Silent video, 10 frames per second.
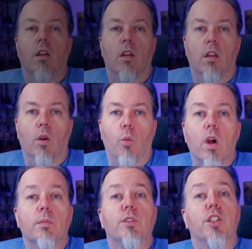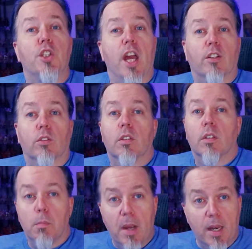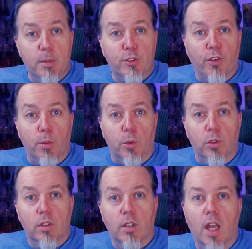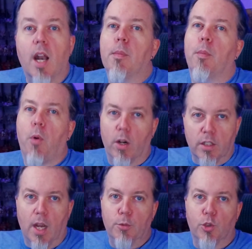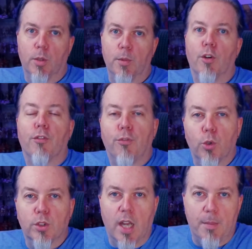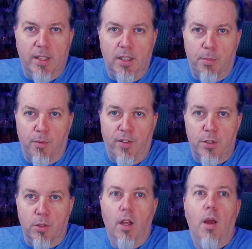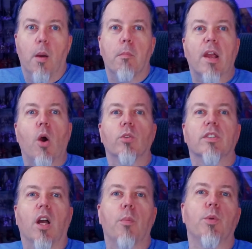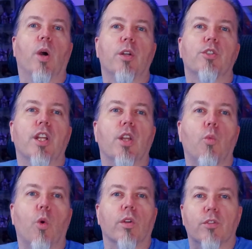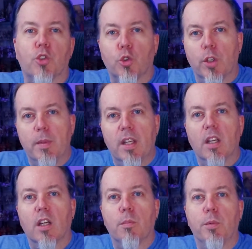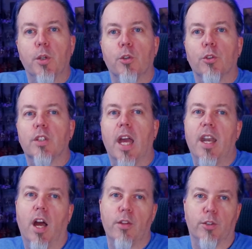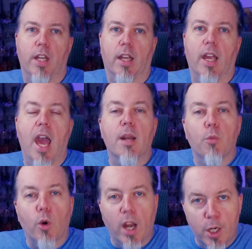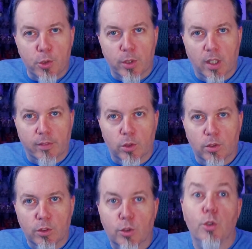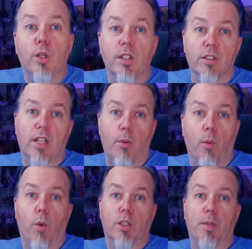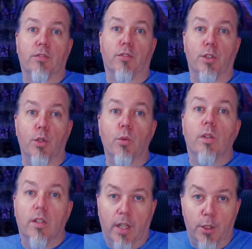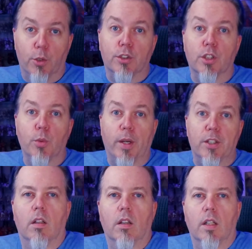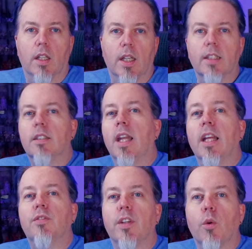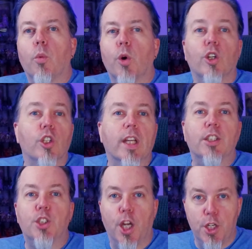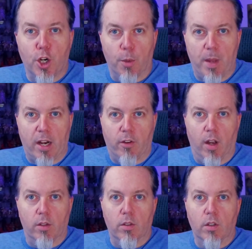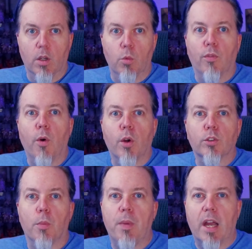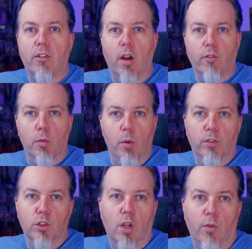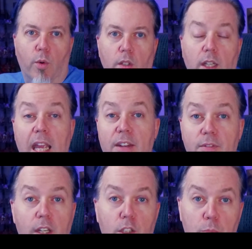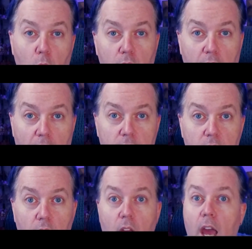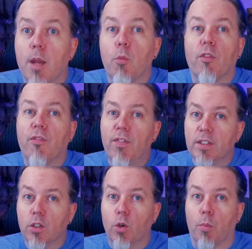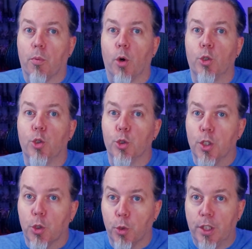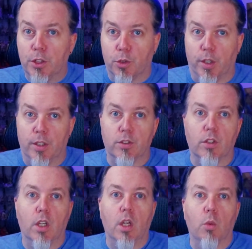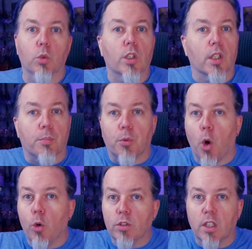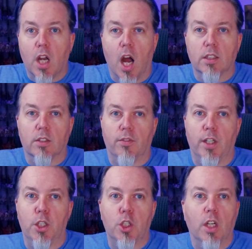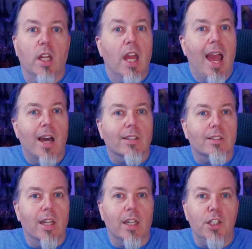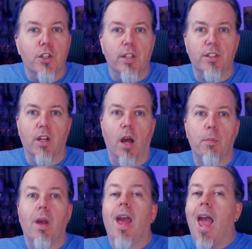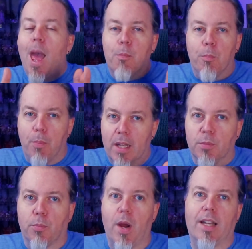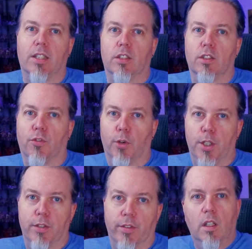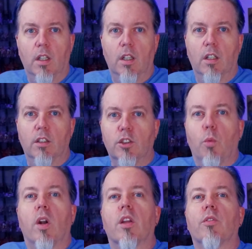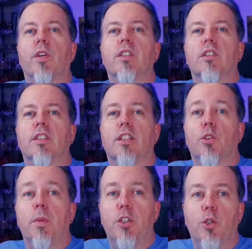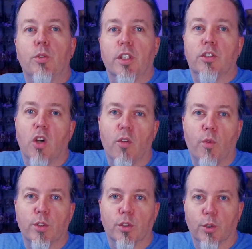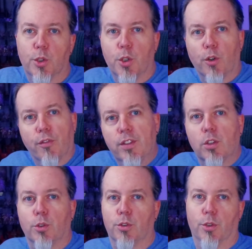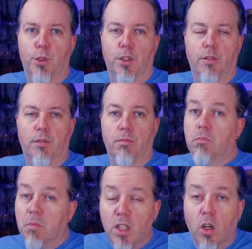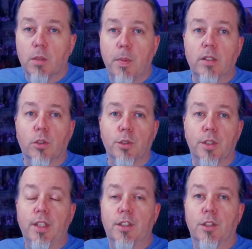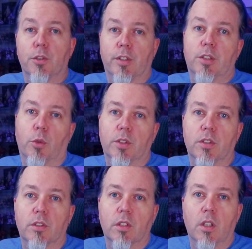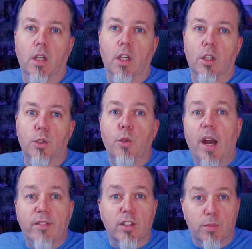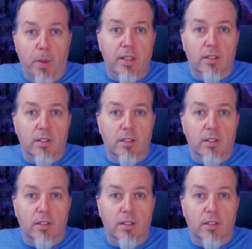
Welcome to the channel. My name is Verbal, and I'm a part-time streamer, full-time IT professional. My goal is to help you understand the world of streaming, computers, and other tech at a more entry level, so you can decide what works best for you and your situation. In today's video, we're going to look at changing our background. We'll focus on background removal software like NVIDIA's Broadcast, and a more physical approach using green screens. We'll look at the pros and cons of each, how to set each of these up, and best practices for each of them. So what are the reasons that you may choose a software solution or a physical solution? It all depends on your needs and your resources. Do you have the space to set